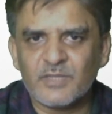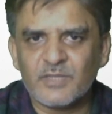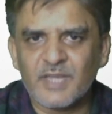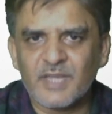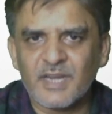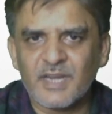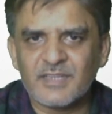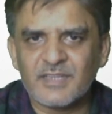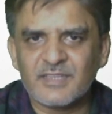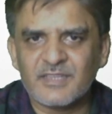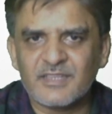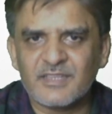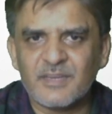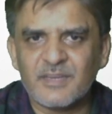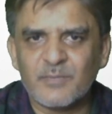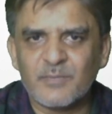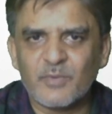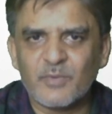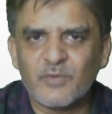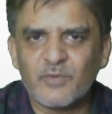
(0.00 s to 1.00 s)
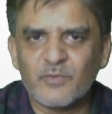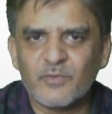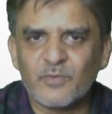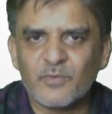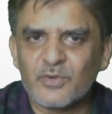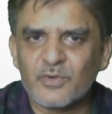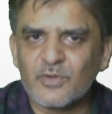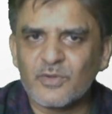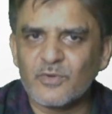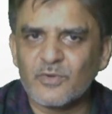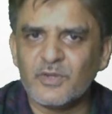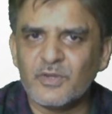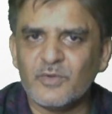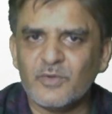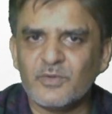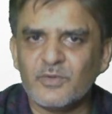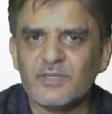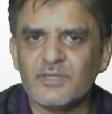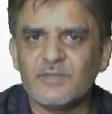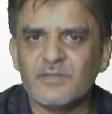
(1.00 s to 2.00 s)
that 3.4
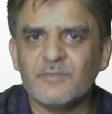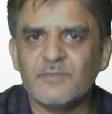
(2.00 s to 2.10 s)
kilonewton